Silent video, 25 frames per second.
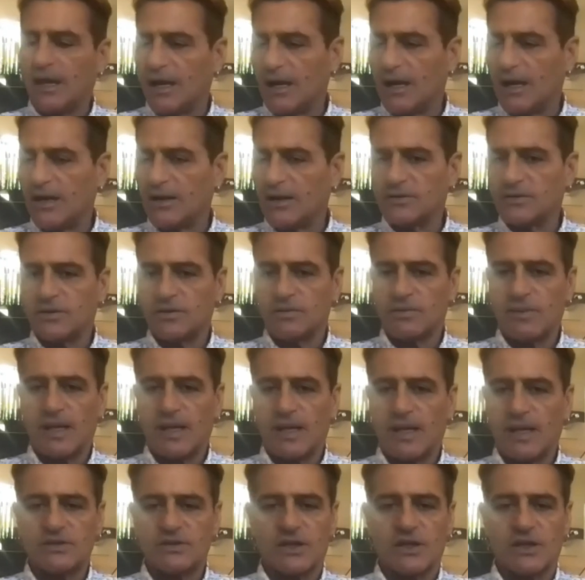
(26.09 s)
uh, to
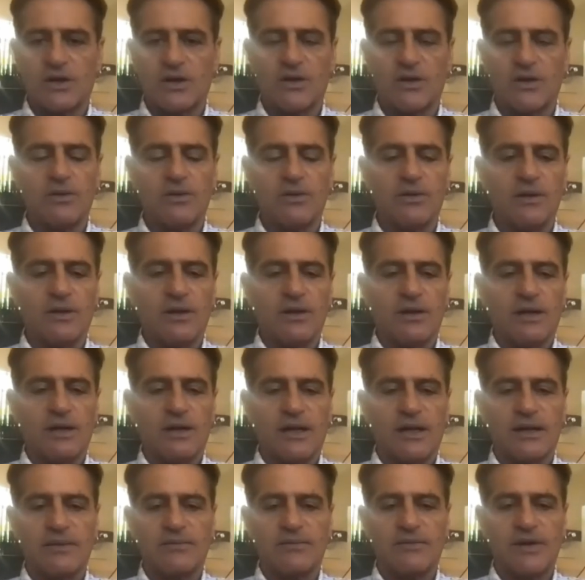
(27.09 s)
Mexico,
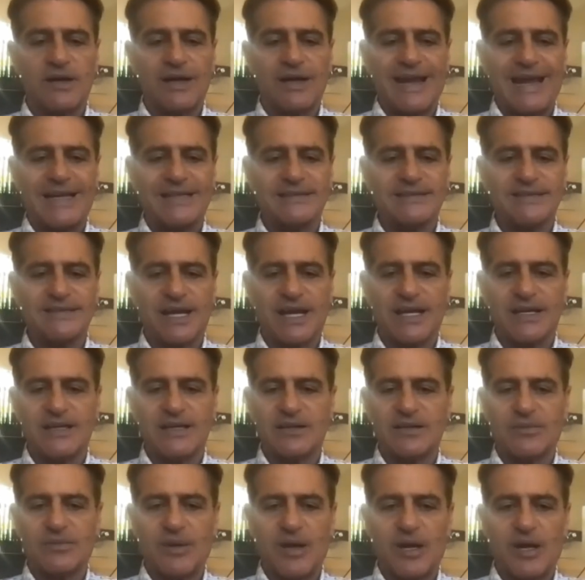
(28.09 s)
and I'm very excited
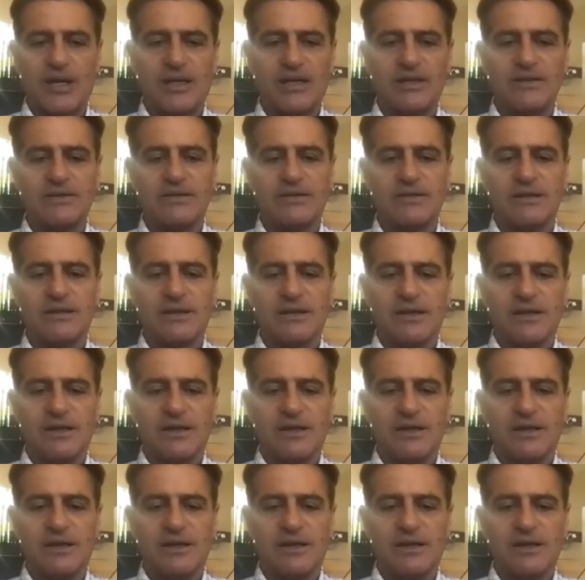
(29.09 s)
about it,